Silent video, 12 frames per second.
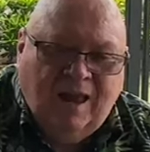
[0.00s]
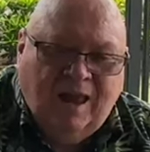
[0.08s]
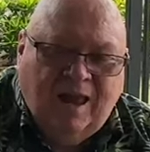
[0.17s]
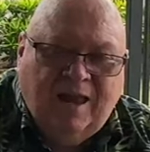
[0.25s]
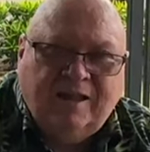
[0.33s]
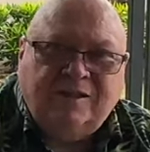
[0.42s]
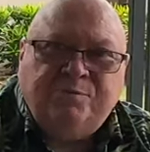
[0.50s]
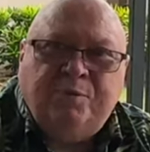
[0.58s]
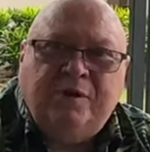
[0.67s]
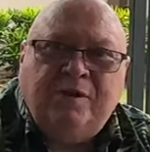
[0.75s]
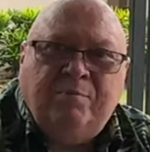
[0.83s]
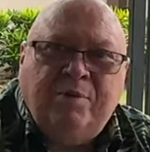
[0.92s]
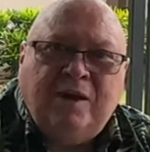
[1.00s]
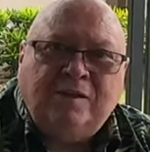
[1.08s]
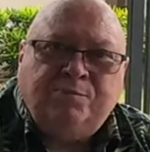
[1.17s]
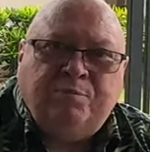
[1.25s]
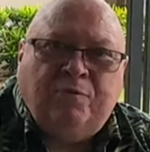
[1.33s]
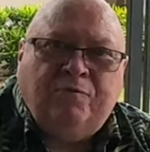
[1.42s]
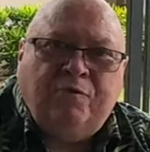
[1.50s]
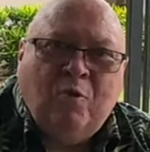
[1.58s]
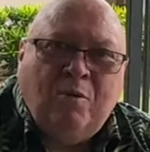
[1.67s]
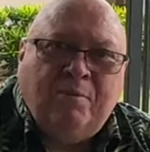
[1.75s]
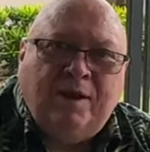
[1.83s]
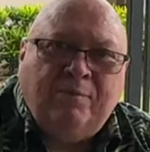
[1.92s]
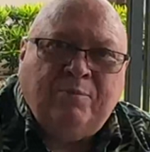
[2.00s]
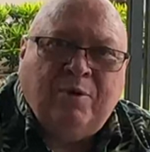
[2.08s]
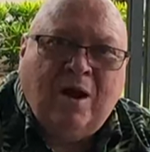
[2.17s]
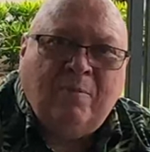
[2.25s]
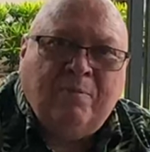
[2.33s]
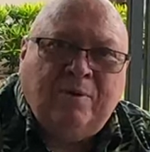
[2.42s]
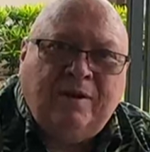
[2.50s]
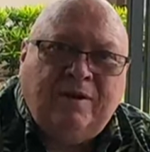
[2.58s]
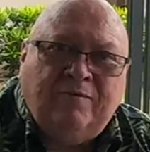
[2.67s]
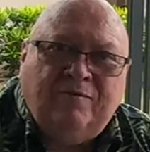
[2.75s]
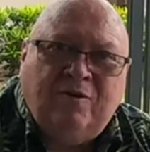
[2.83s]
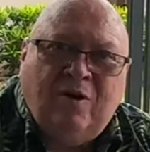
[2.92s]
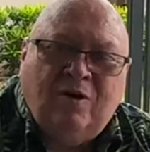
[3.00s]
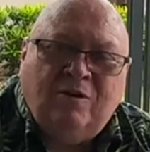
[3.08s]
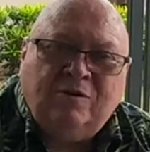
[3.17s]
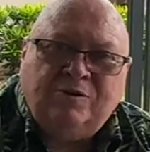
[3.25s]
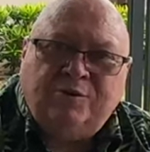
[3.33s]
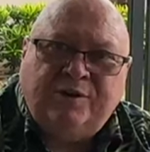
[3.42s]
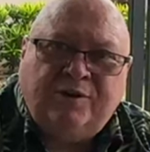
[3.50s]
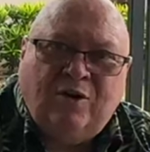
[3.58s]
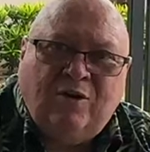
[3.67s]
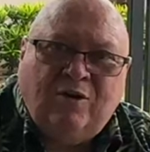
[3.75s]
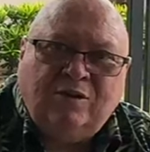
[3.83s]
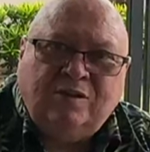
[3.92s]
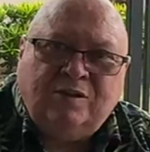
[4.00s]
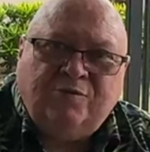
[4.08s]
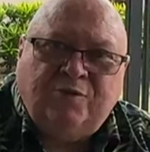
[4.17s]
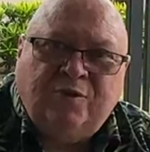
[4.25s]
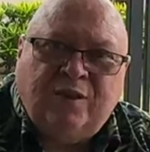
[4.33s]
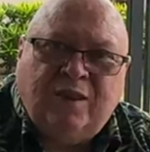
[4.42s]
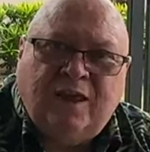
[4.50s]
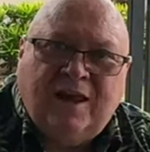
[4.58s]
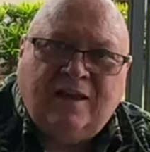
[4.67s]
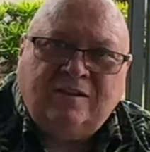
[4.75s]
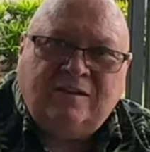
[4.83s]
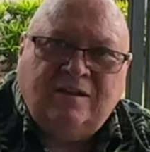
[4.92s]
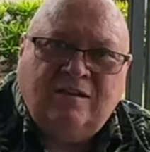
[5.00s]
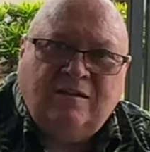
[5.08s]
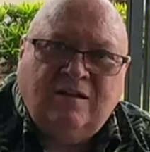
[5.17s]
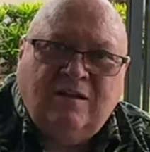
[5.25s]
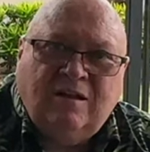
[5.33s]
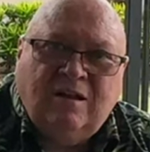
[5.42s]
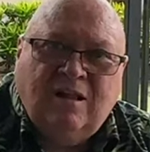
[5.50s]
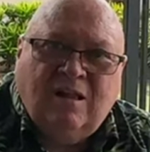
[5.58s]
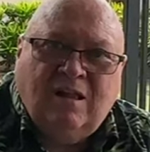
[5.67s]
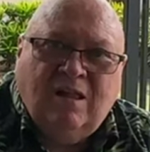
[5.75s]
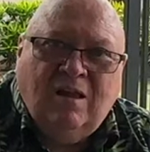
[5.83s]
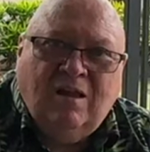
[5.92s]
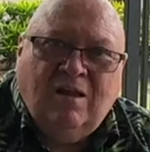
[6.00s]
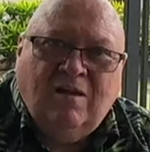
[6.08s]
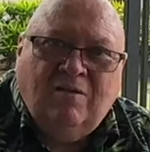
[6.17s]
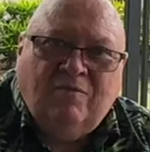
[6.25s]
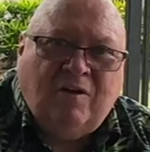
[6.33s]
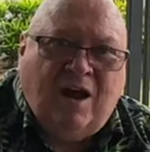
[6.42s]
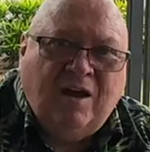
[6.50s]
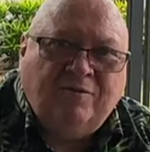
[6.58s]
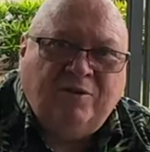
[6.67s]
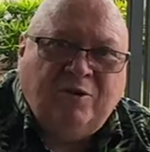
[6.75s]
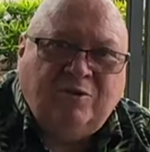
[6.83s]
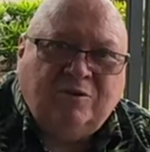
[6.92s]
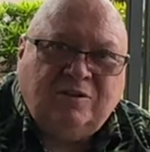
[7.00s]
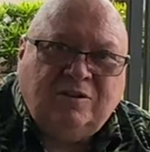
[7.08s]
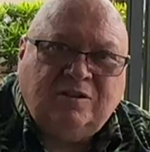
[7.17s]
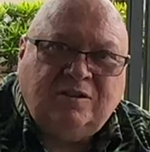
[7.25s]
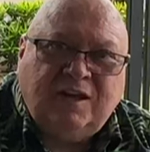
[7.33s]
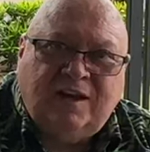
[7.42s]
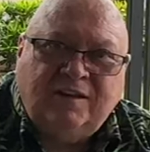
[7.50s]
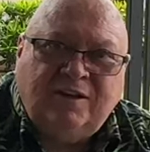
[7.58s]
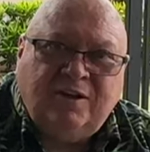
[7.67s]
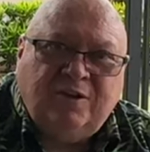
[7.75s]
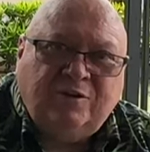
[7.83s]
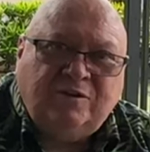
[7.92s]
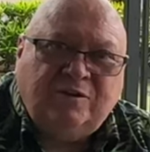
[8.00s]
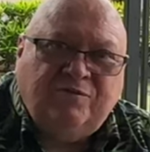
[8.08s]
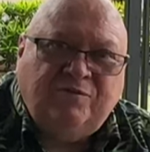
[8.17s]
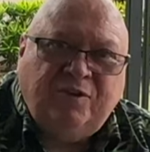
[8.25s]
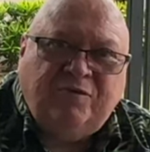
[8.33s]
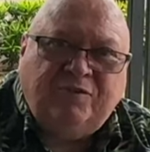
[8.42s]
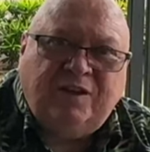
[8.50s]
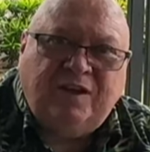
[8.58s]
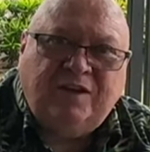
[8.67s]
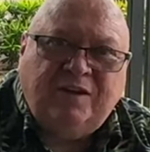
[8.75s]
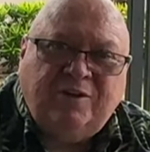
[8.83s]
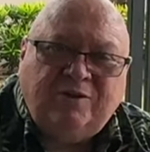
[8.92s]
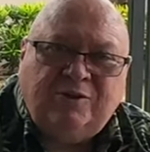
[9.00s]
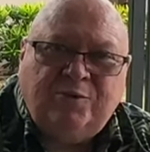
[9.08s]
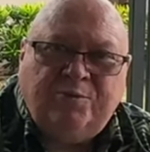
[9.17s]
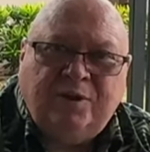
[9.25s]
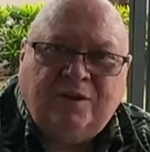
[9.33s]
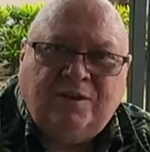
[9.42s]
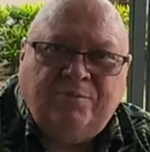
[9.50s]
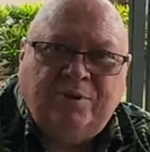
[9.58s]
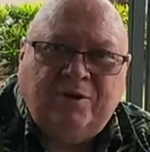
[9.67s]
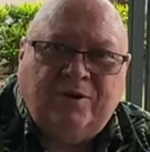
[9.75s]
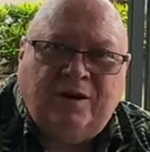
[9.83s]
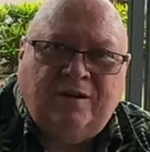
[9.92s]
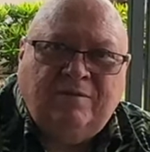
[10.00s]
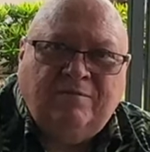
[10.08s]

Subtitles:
And it's been the best performing property as far as returns for the last 5 years, 10 years, 15 years, you pick the period.